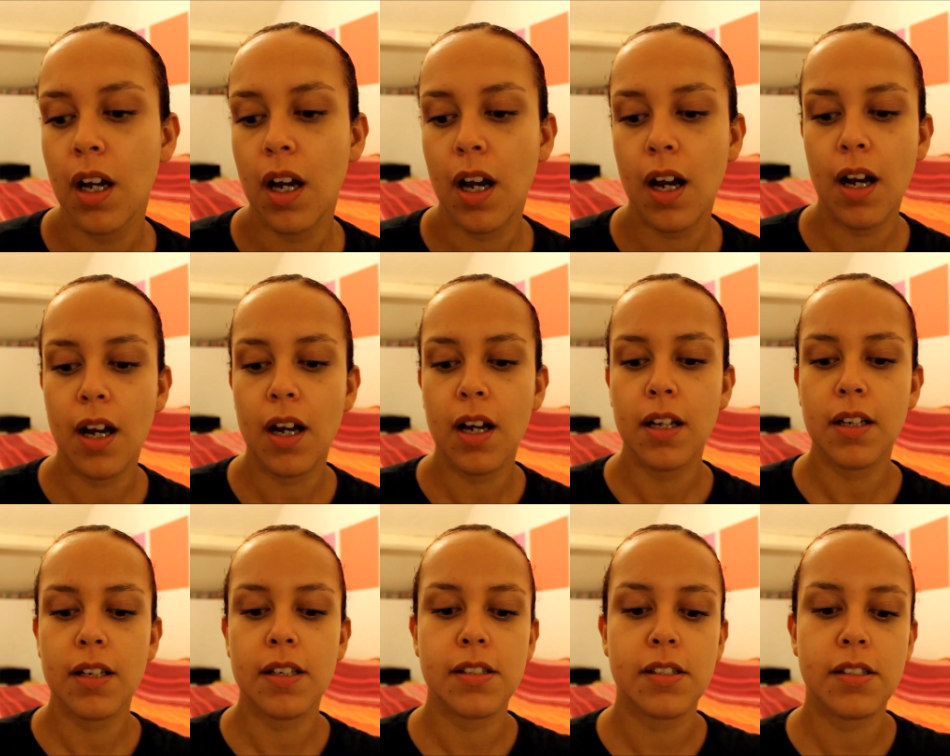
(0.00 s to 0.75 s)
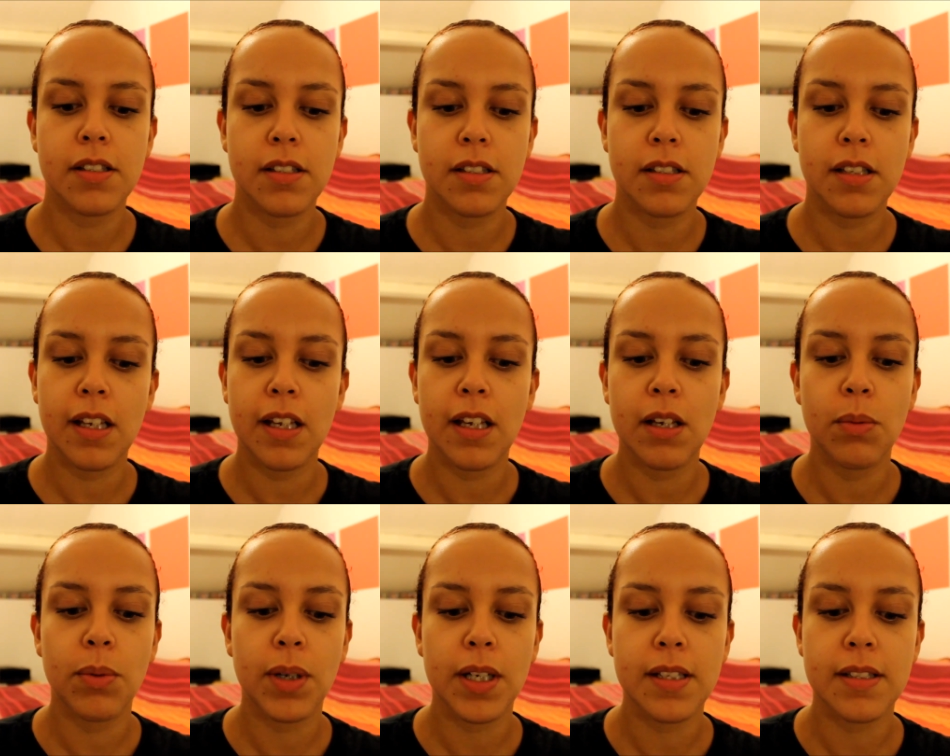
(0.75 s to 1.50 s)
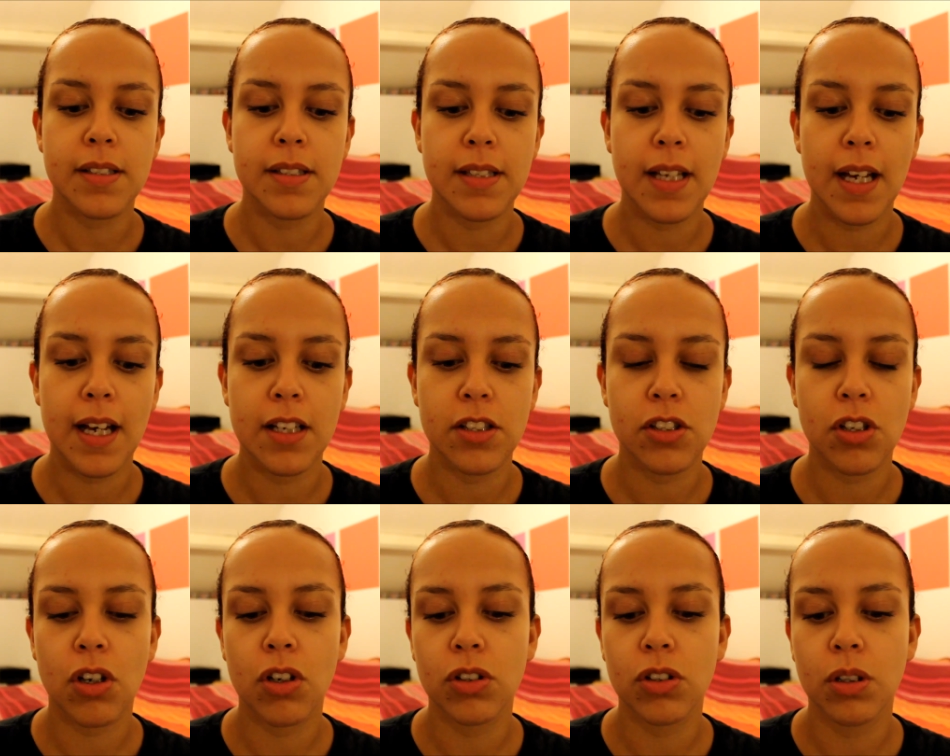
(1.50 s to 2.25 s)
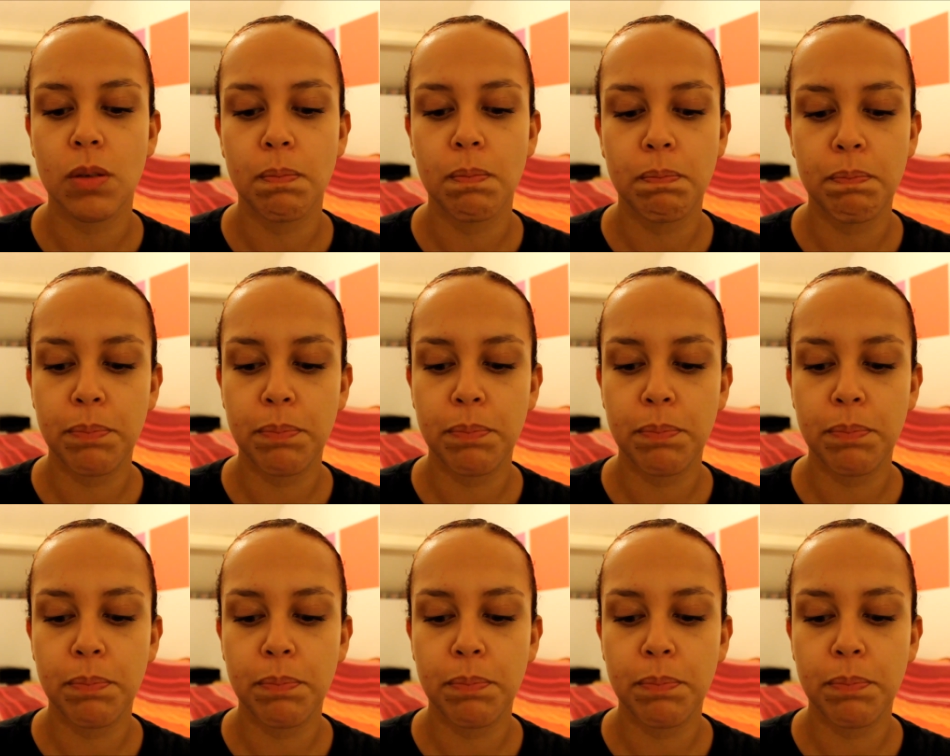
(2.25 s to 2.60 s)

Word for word: Uh, let's see what it says on the